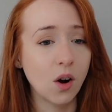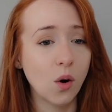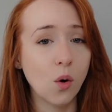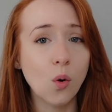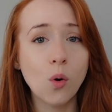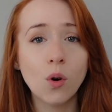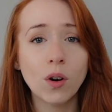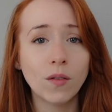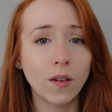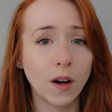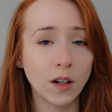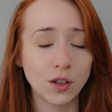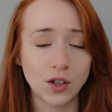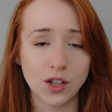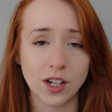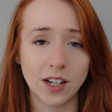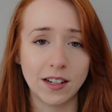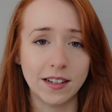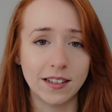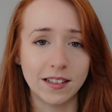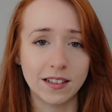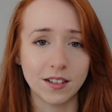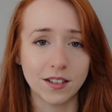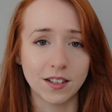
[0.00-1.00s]
all of our
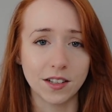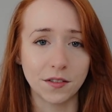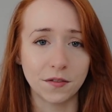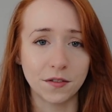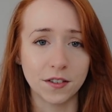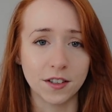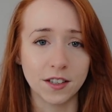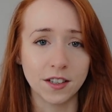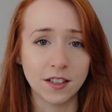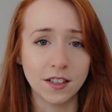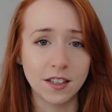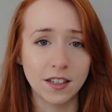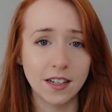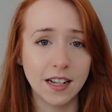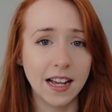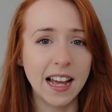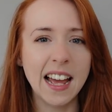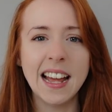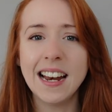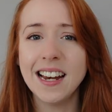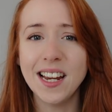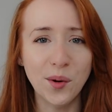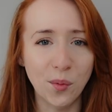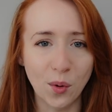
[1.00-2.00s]
journeys look different
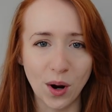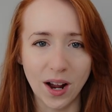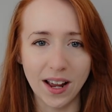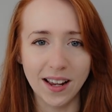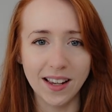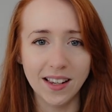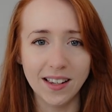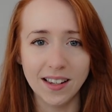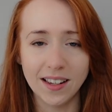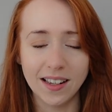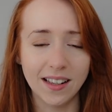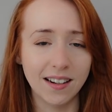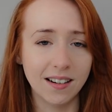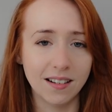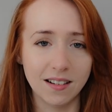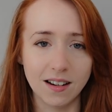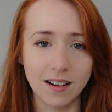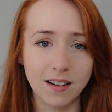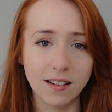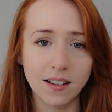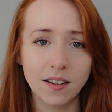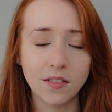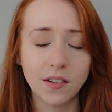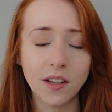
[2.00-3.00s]
anyway in
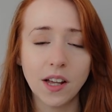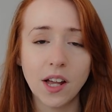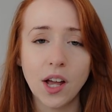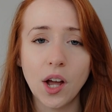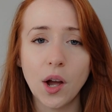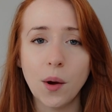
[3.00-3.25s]
life,